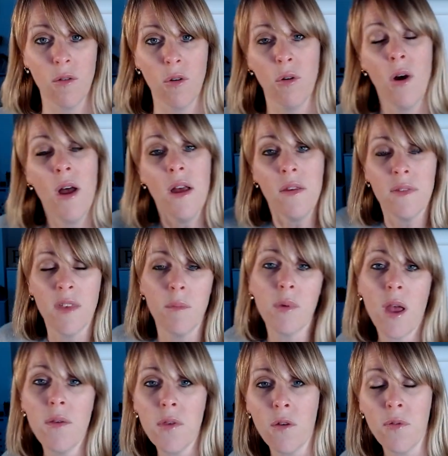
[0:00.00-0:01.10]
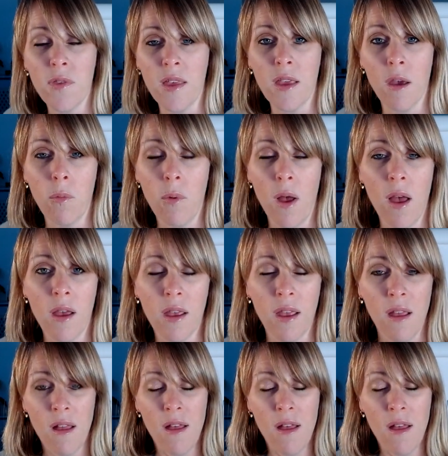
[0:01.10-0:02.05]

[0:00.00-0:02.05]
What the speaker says: or someone goes off sick at work,